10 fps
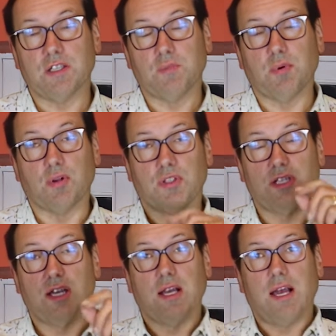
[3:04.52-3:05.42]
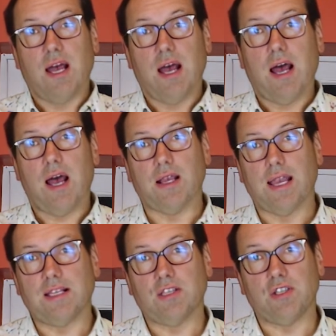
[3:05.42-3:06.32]
to put
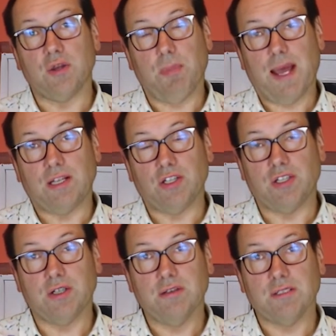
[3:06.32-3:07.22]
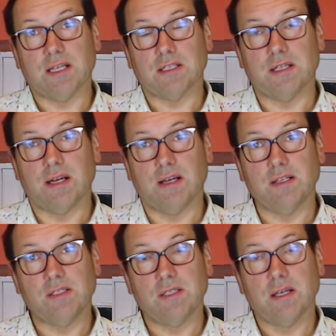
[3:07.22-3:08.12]
against your pension, so that's
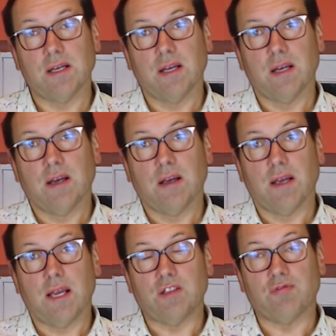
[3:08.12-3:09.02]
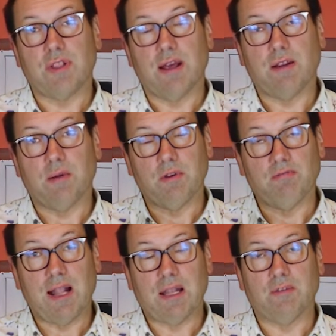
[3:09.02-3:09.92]
nice. They can be
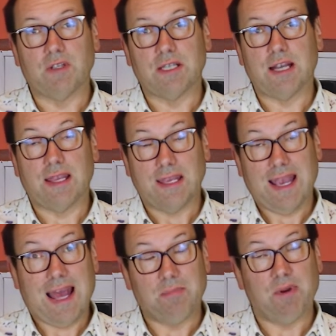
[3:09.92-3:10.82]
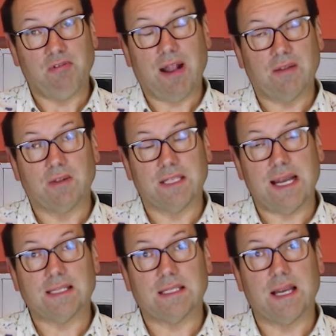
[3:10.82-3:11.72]
relevant
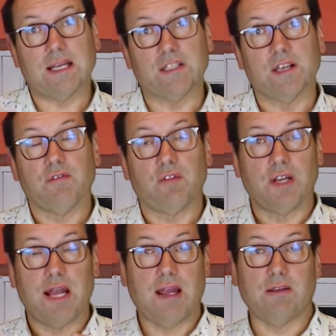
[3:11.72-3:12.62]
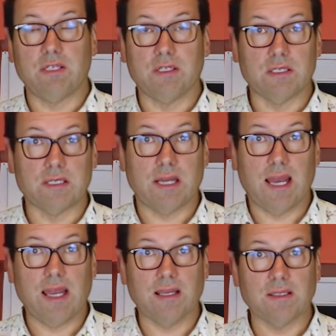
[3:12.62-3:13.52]
assets for inheritance
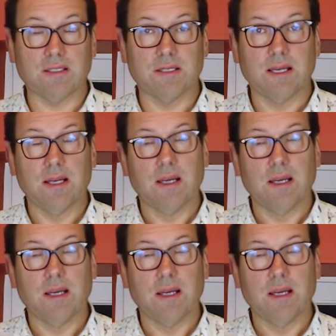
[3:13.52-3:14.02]
tax.